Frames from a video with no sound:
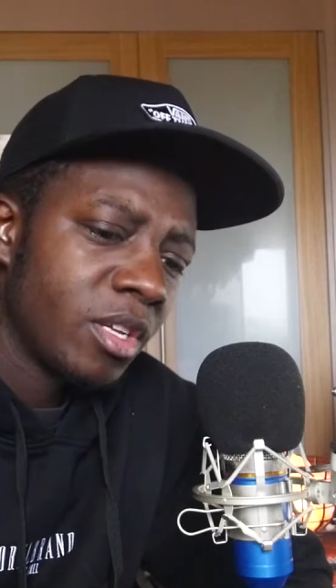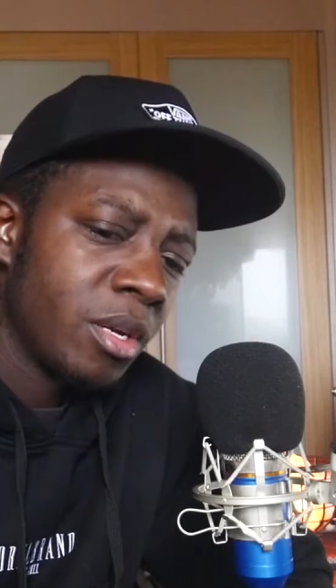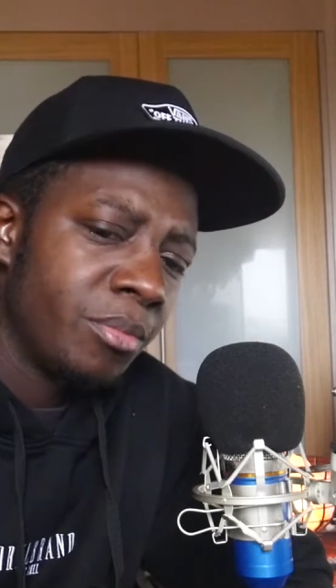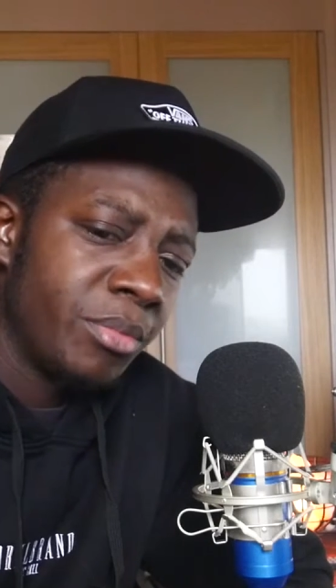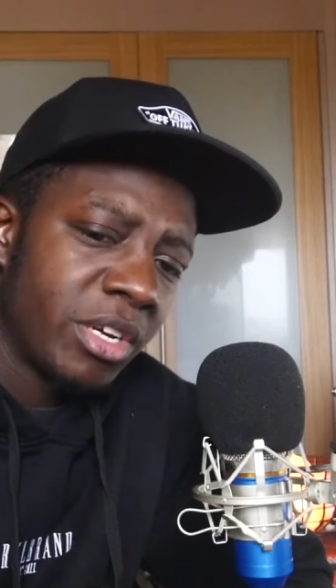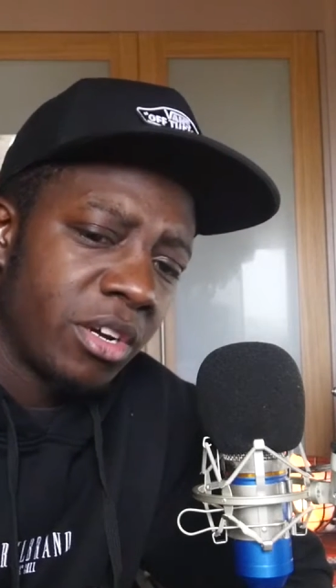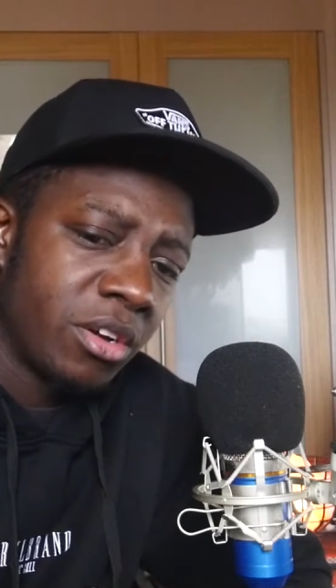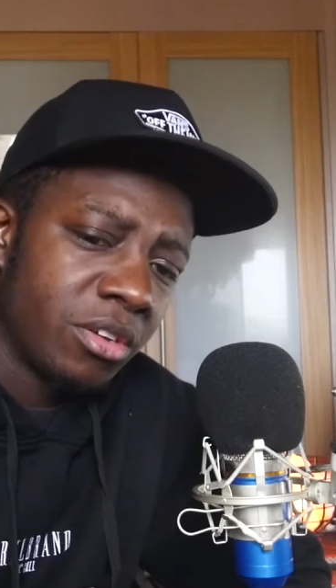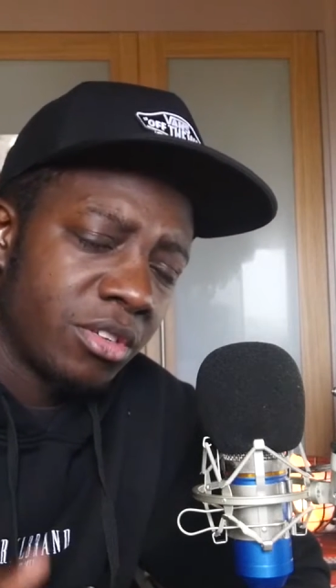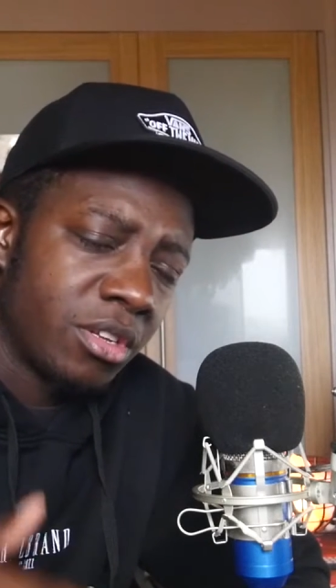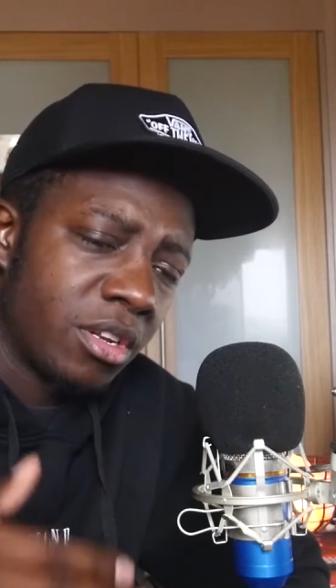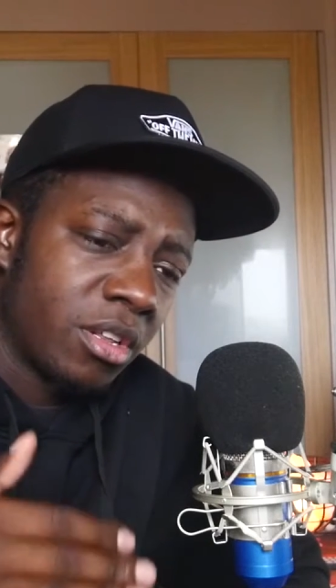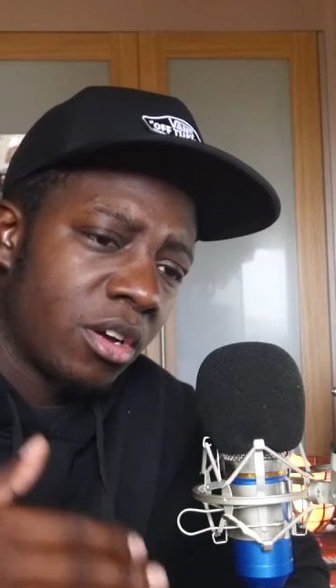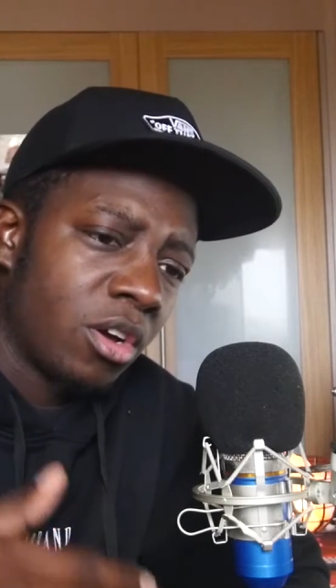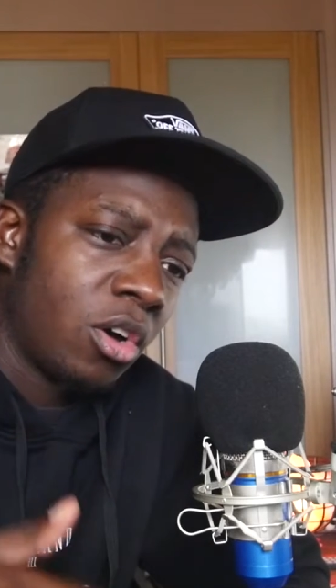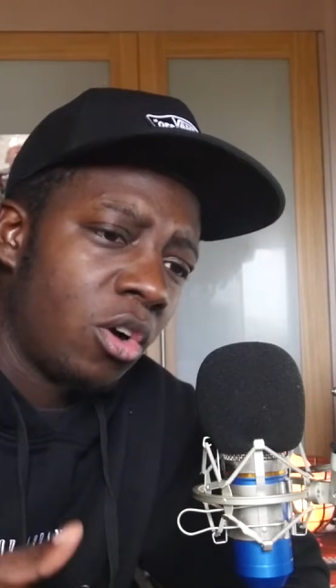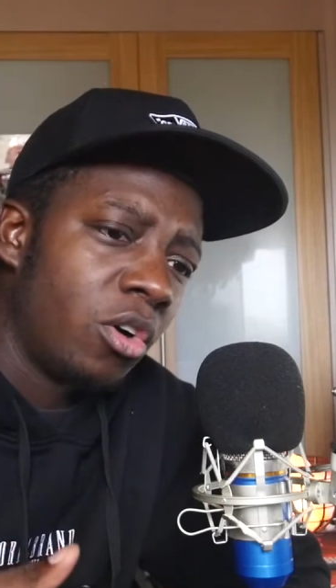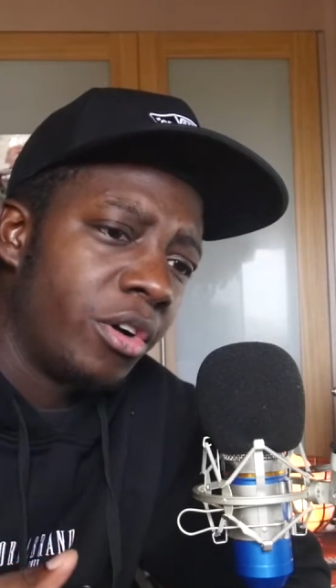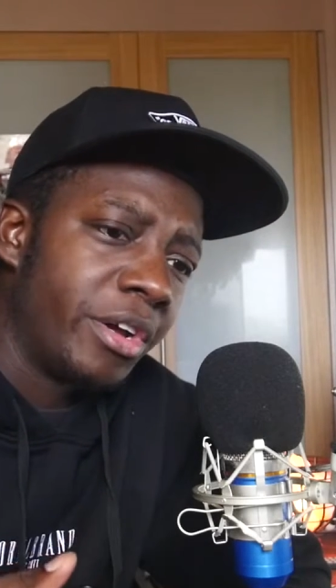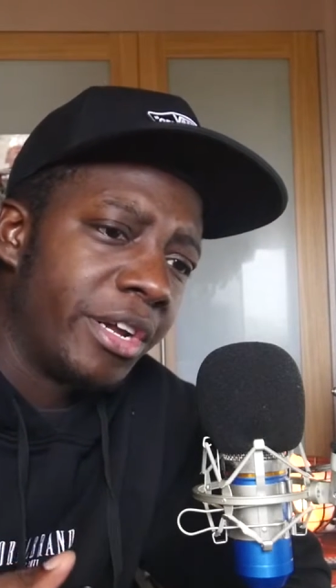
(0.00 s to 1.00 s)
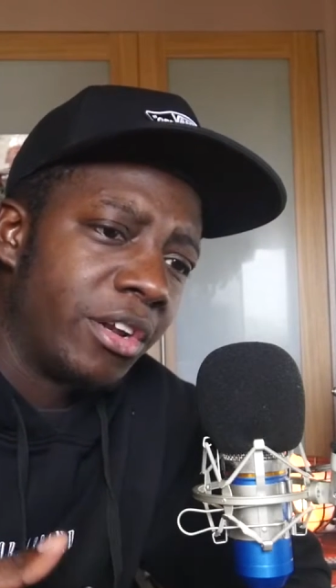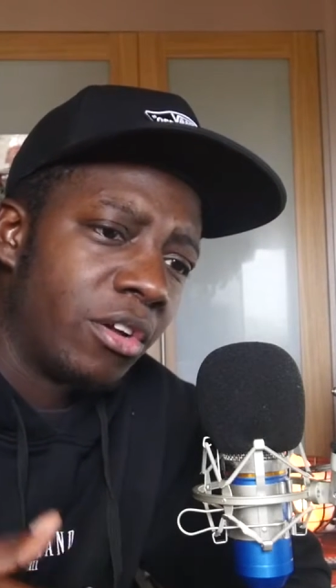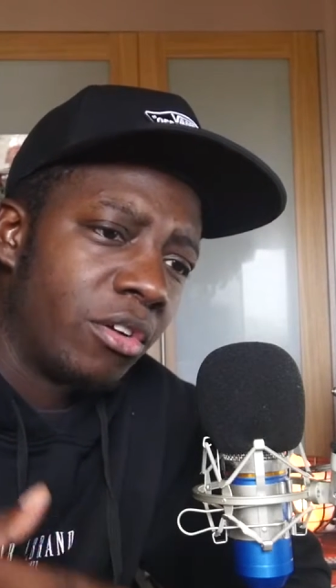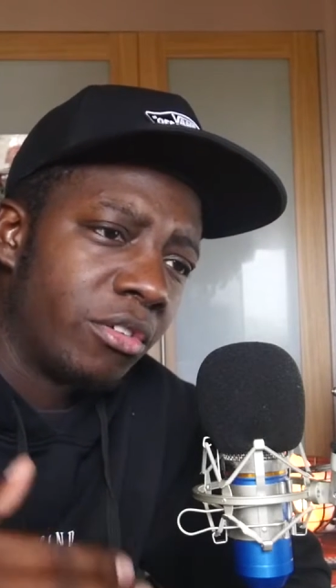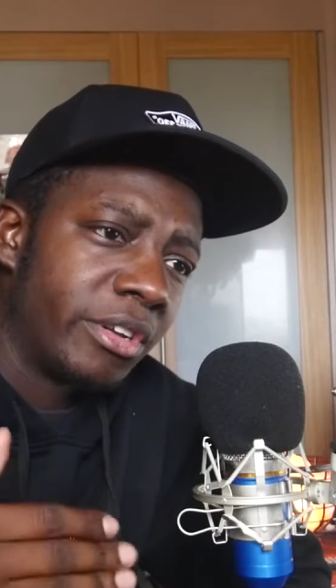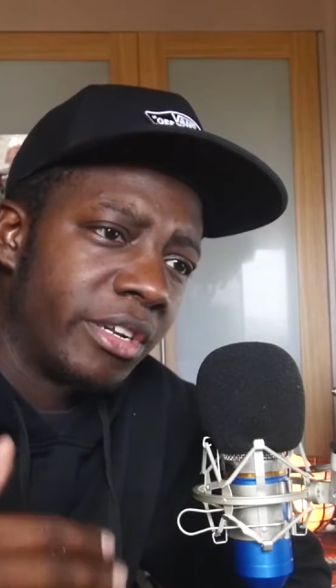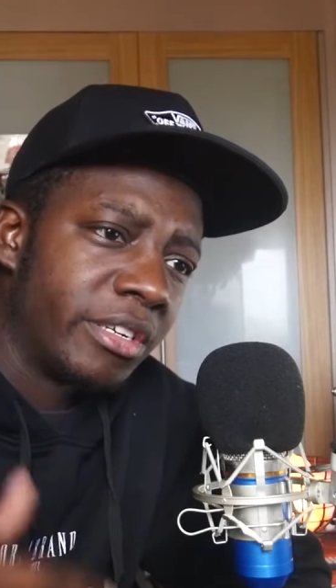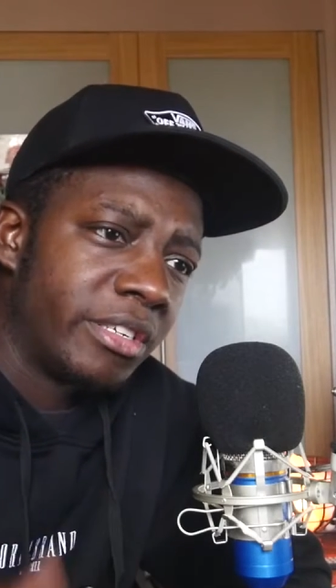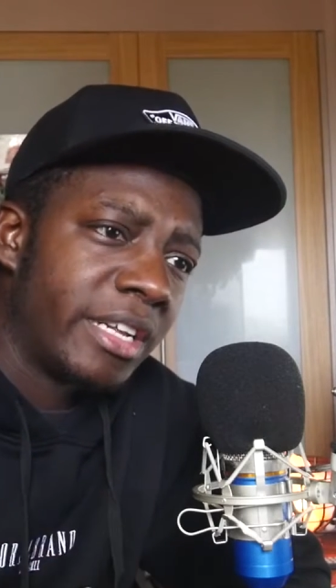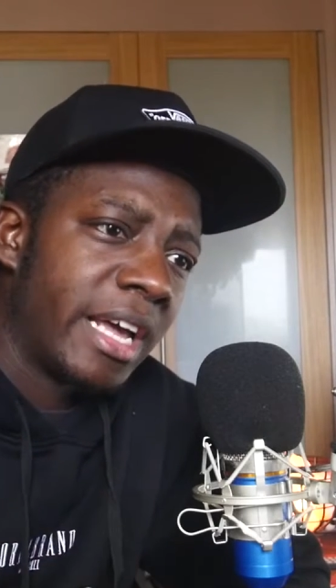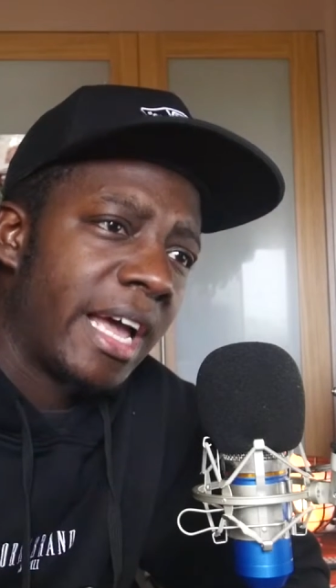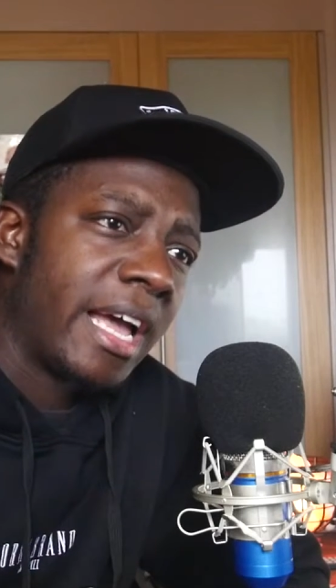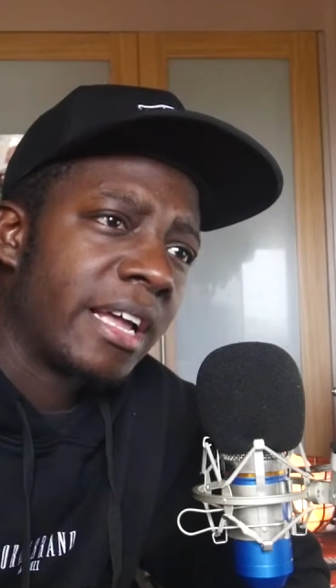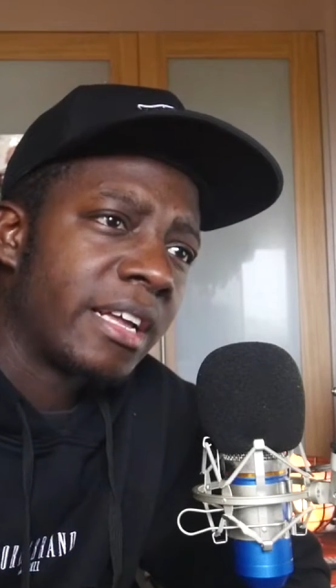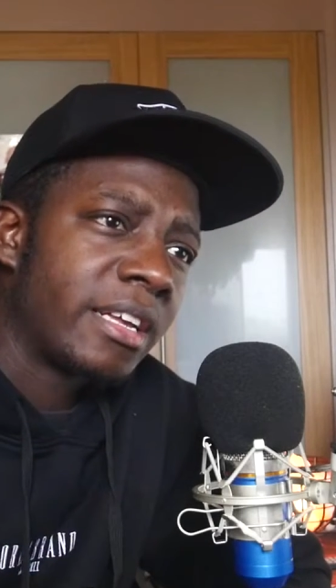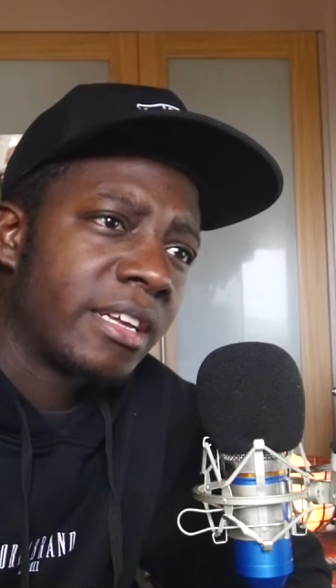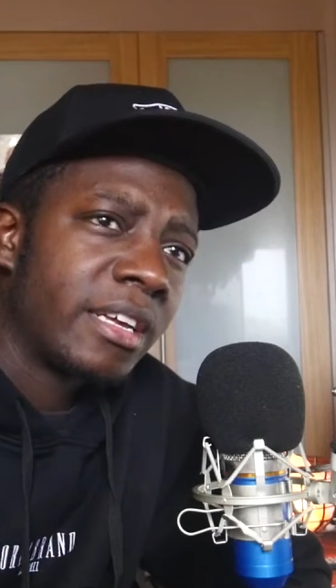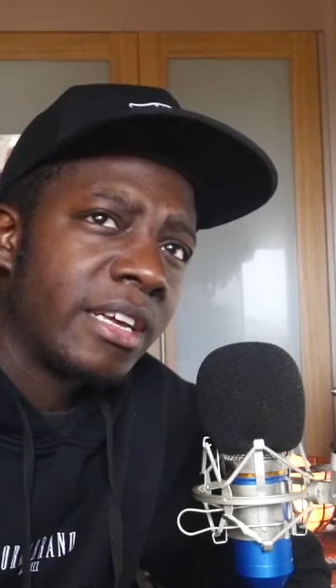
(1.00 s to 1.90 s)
because of the coating on the deck.